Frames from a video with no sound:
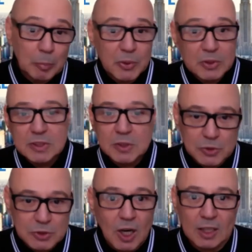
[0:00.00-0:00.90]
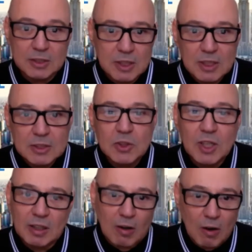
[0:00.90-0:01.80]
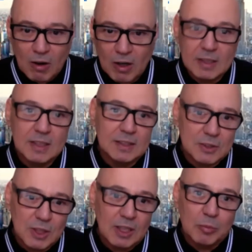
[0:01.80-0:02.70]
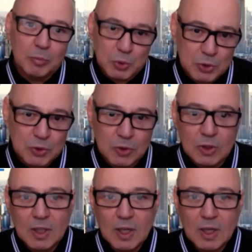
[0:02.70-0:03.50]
personal touch to get a card and to get a brochure.